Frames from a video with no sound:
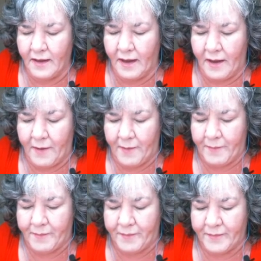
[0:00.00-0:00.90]

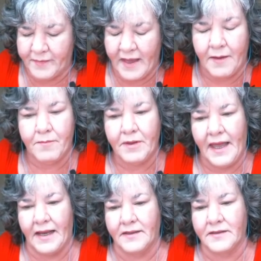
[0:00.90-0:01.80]
that
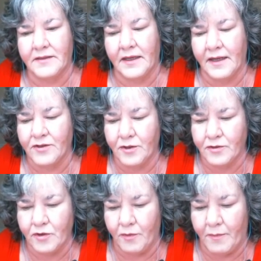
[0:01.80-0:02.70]
blend that I
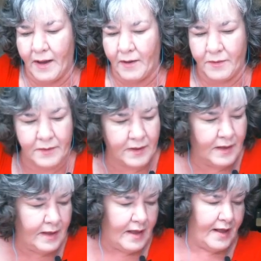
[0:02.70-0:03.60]
told you about
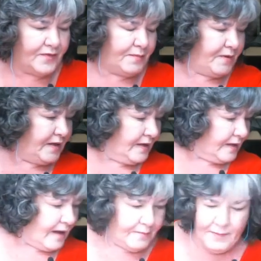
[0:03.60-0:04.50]
at the
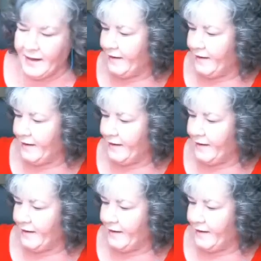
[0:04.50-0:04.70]
beginning. I might